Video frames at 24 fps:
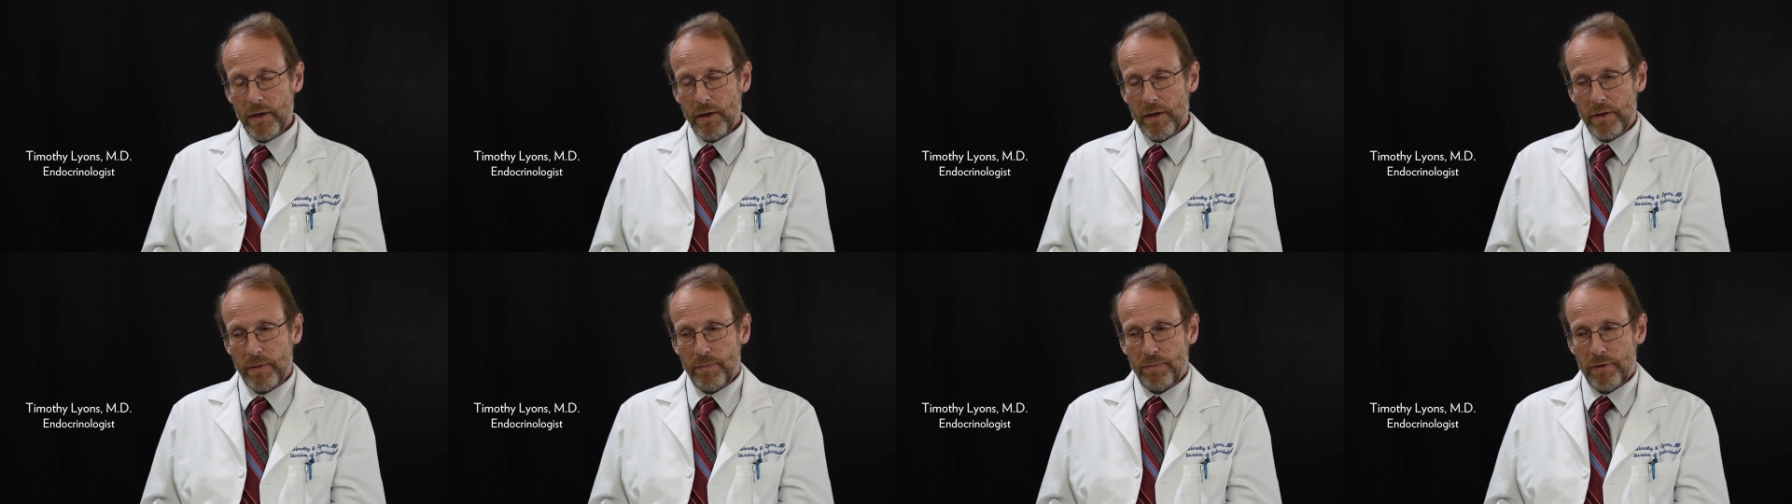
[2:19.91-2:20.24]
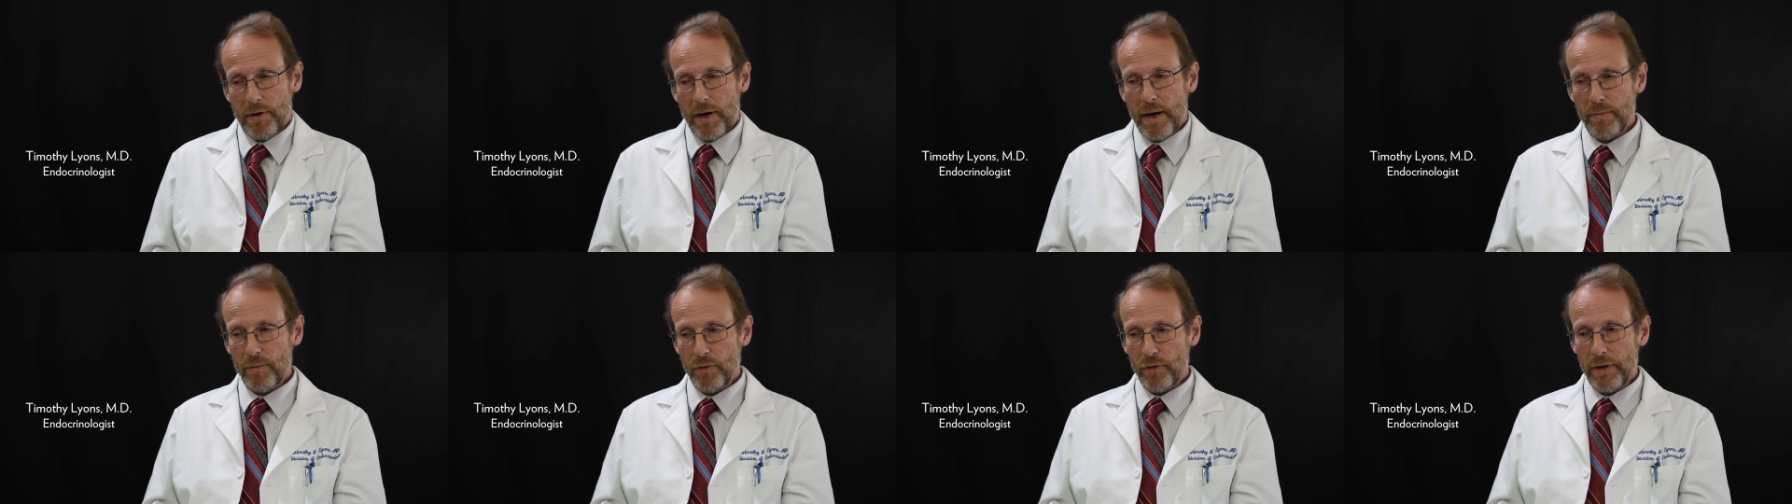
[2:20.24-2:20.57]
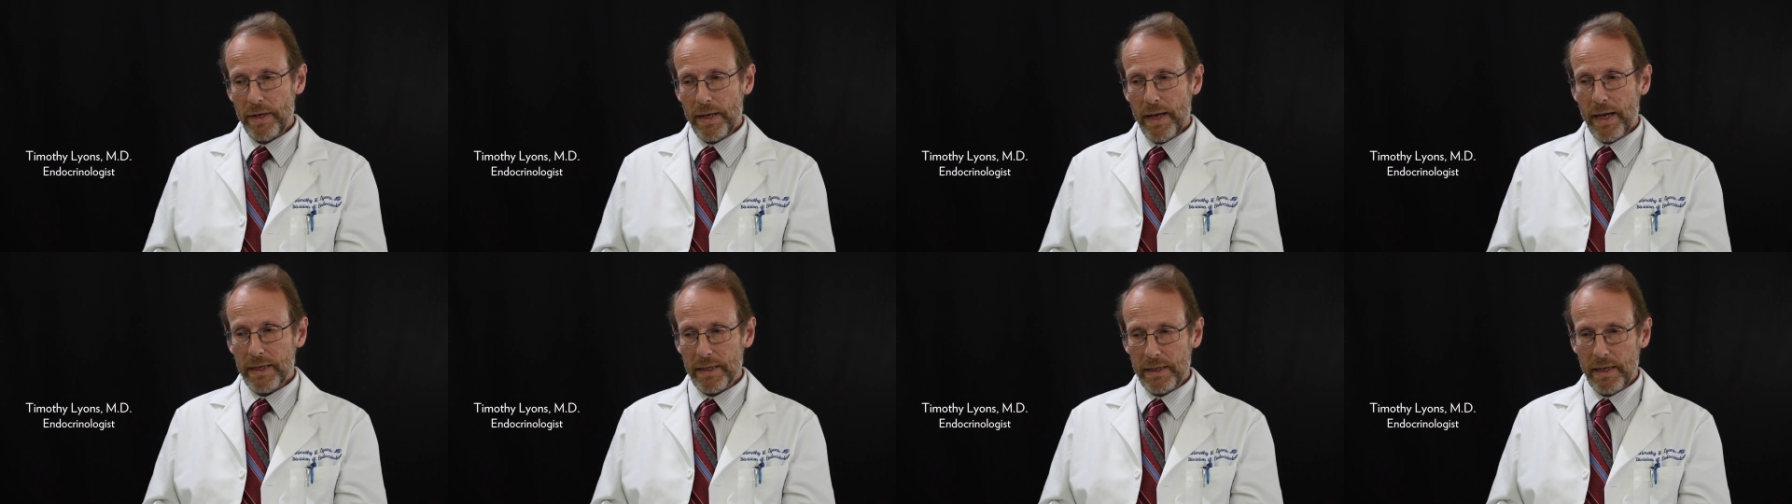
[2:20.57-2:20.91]
are the
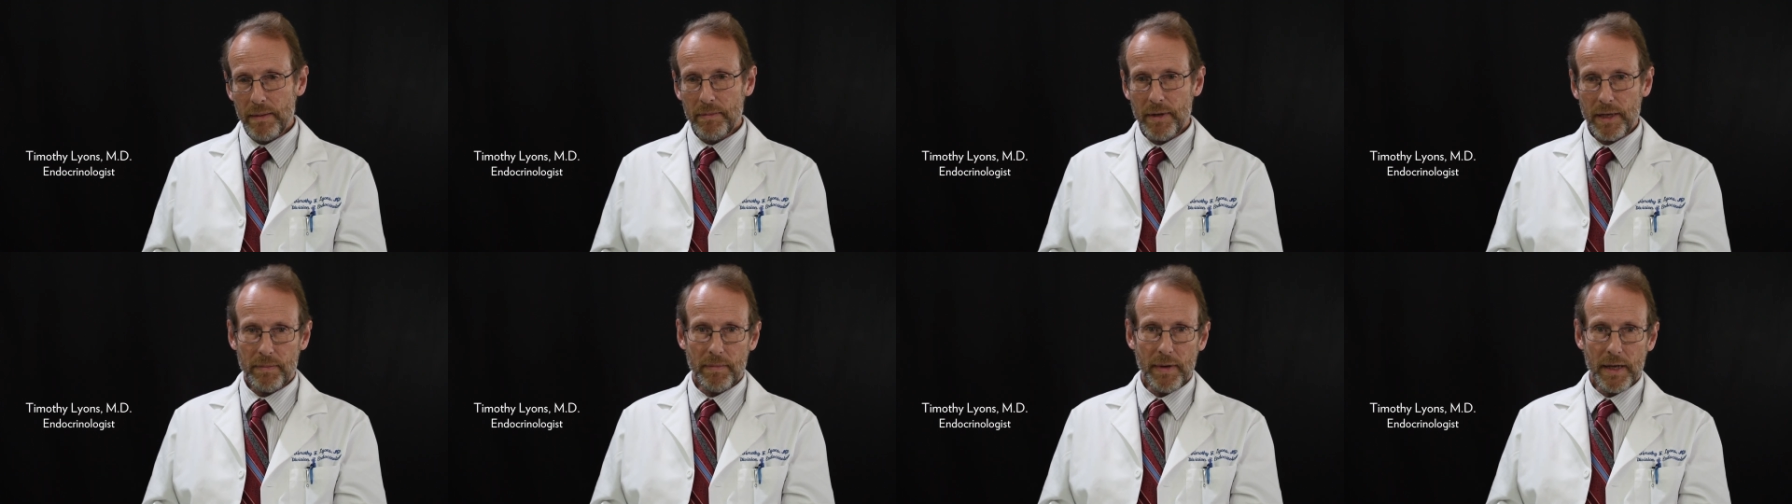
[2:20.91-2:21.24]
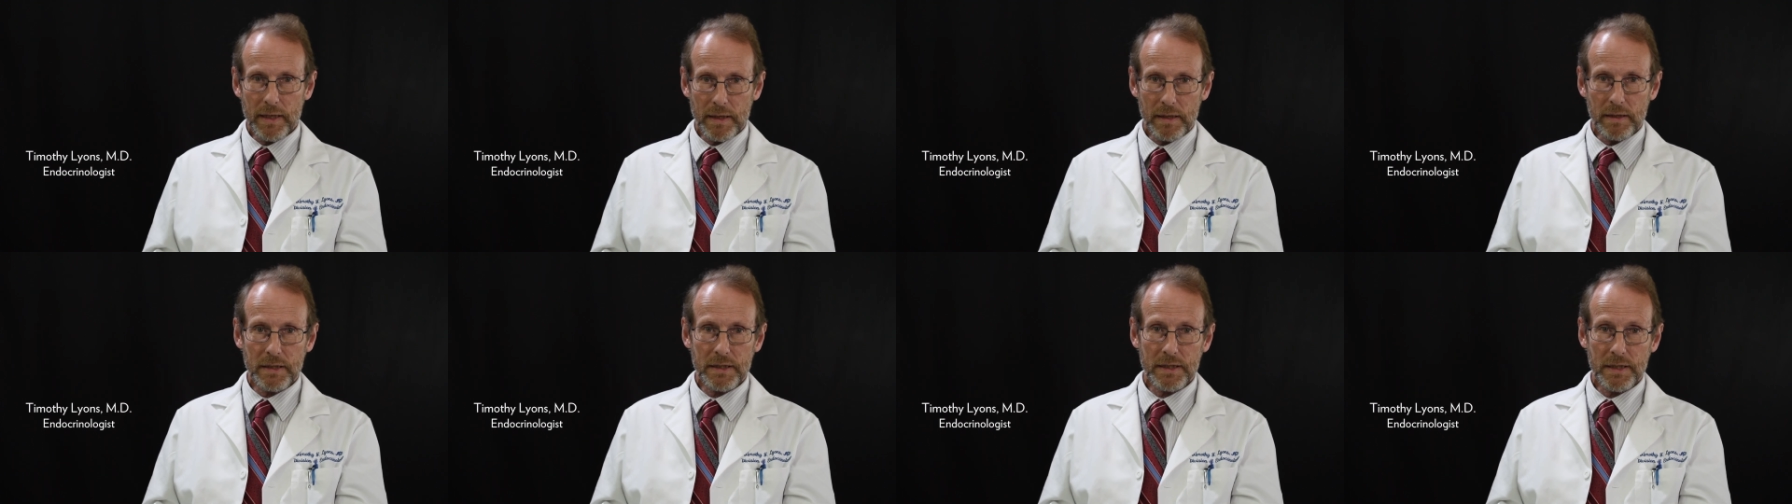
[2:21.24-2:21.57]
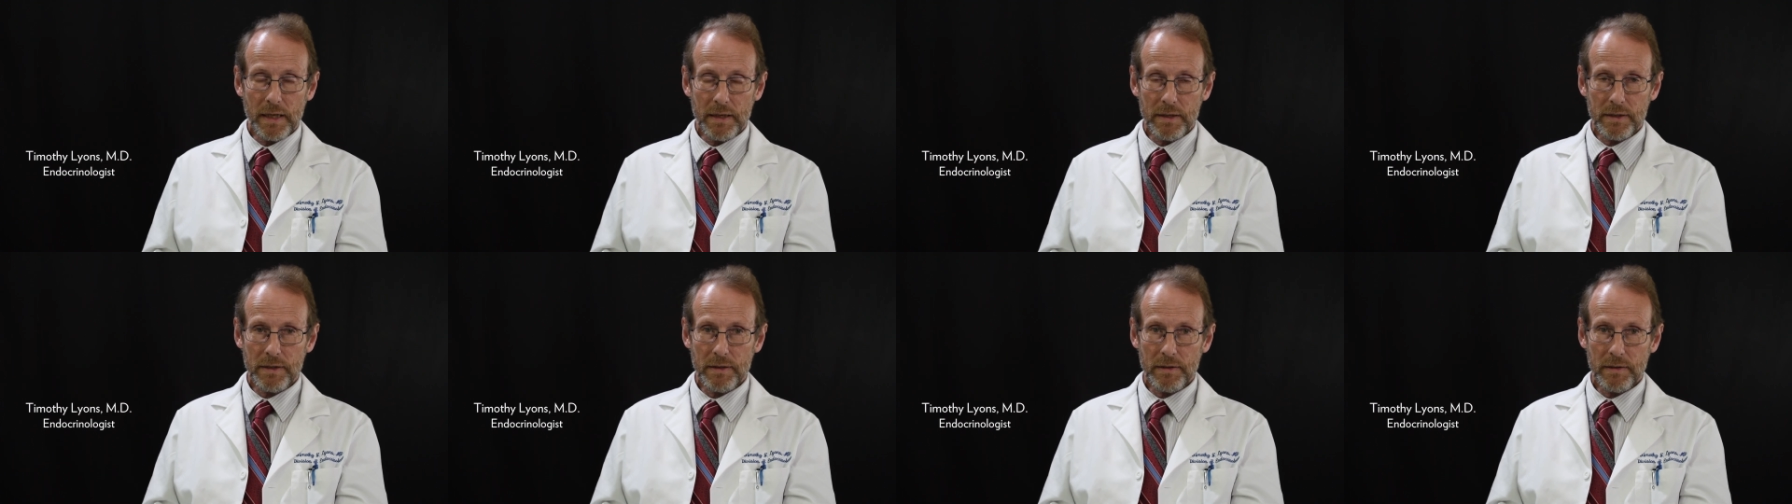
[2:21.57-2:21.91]
primary academic medical
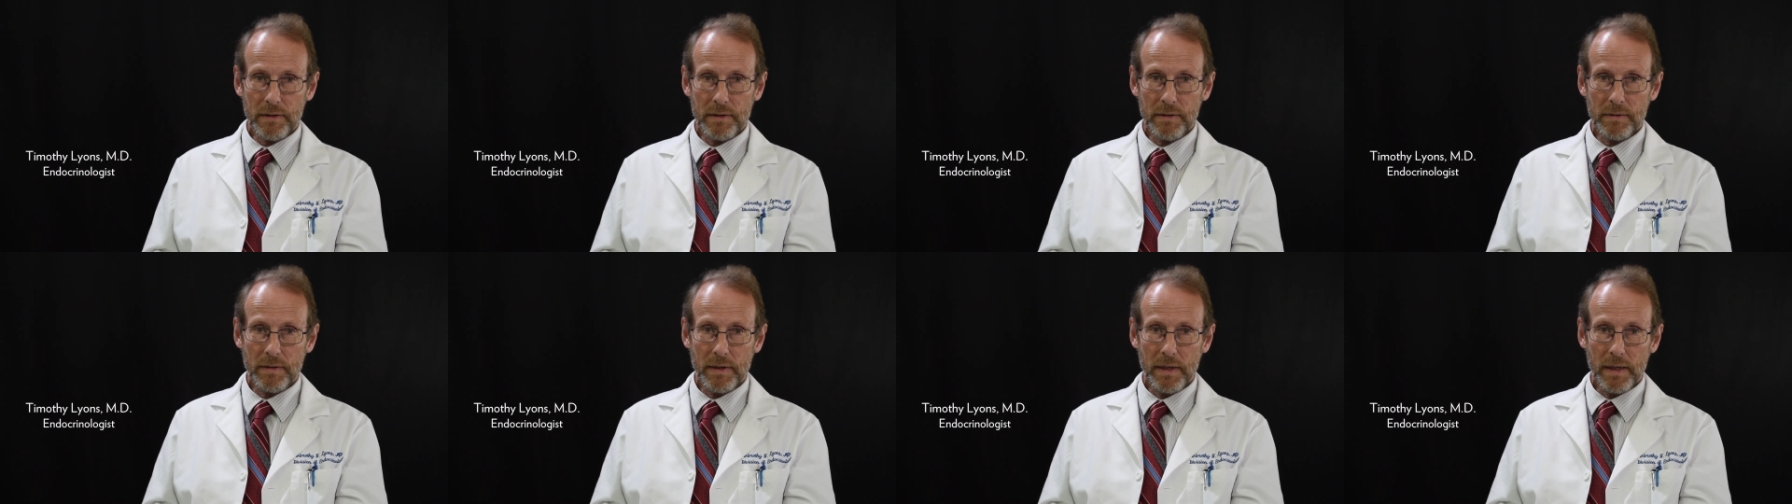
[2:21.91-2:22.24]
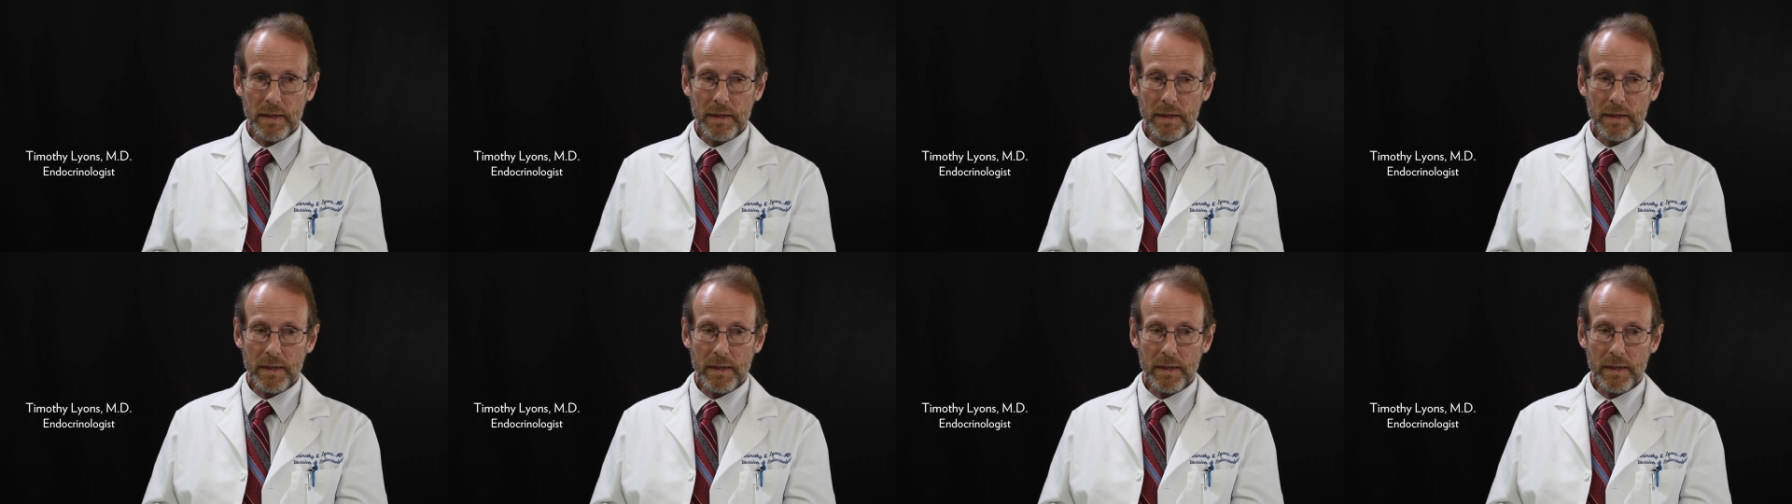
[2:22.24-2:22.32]
center